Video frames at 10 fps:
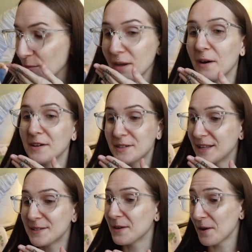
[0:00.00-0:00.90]
my gosh,
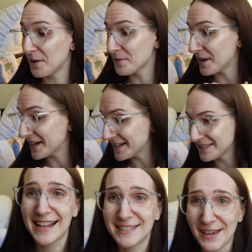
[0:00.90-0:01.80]
it's not all the bunnies.
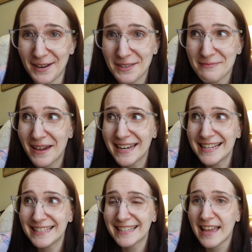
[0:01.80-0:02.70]
It's not all the
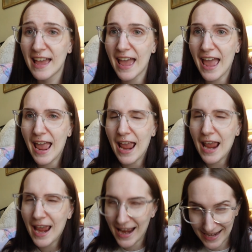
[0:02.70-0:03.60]
bunnies,
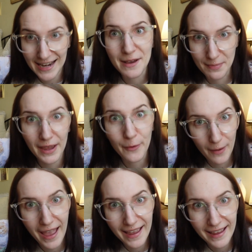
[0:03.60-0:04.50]
and in a big way.